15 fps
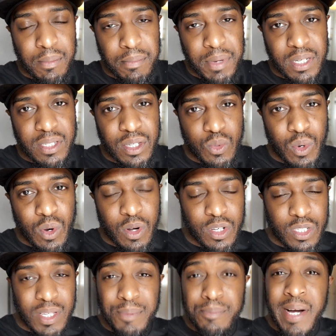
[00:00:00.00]
the mix as well
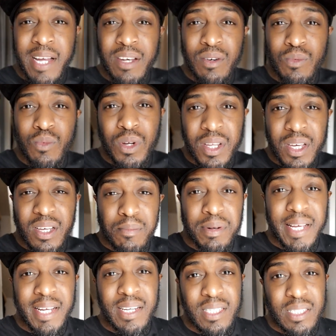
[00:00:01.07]
because he might not want it
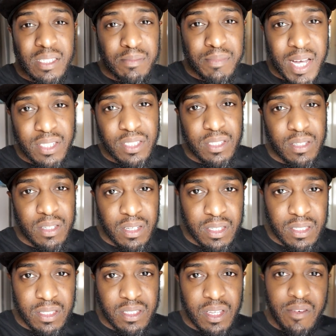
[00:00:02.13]
completely smashed
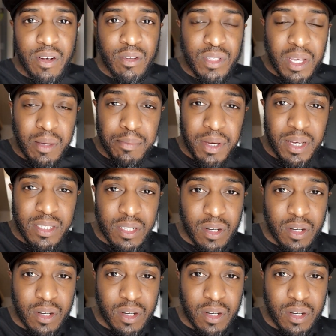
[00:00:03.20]
to 0 dB.